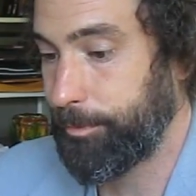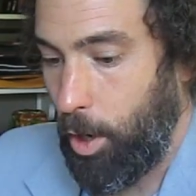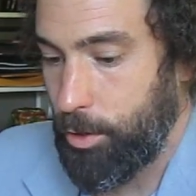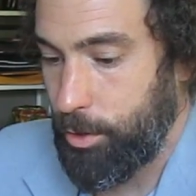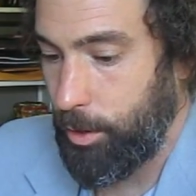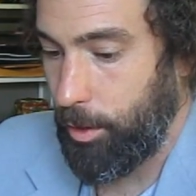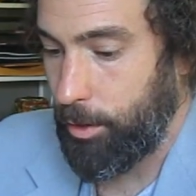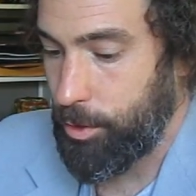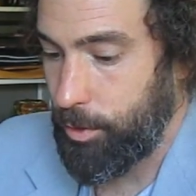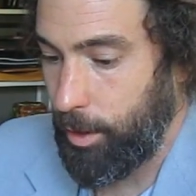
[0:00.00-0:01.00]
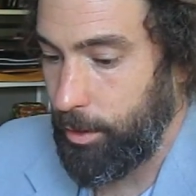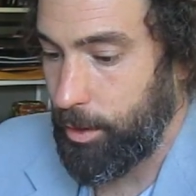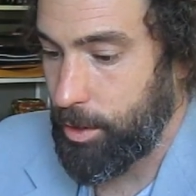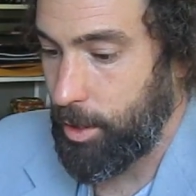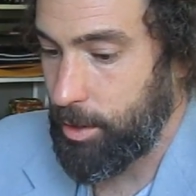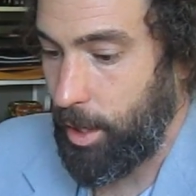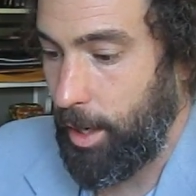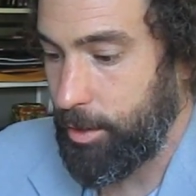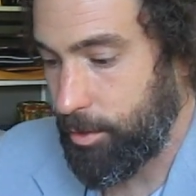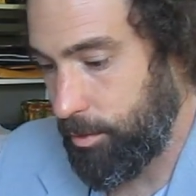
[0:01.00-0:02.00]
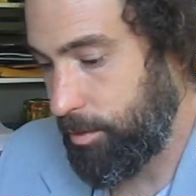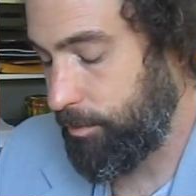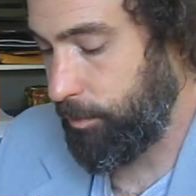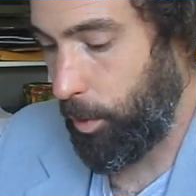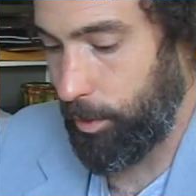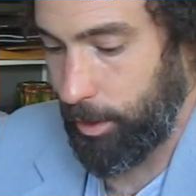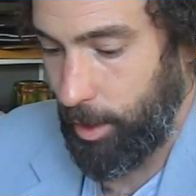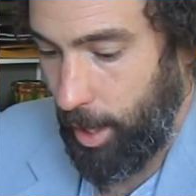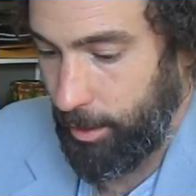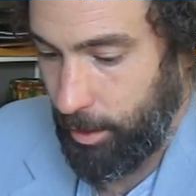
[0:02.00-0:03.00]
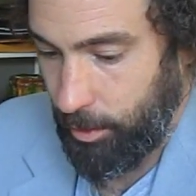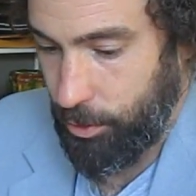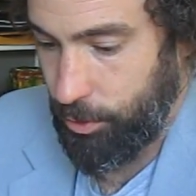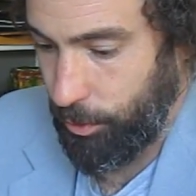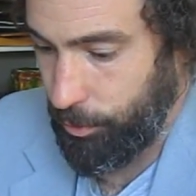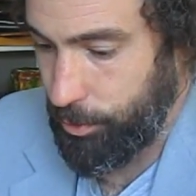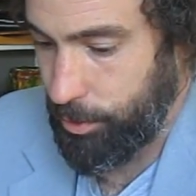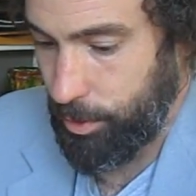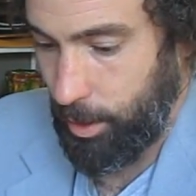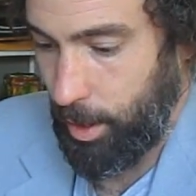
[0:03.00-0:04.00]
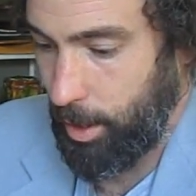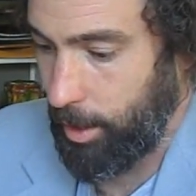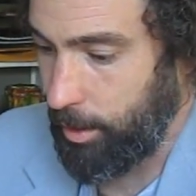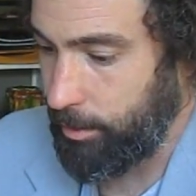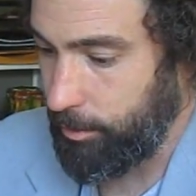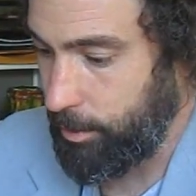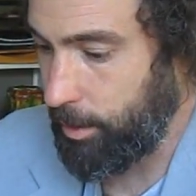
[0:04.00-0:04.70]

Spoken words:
Australia says ISIL's floating the idea of truce and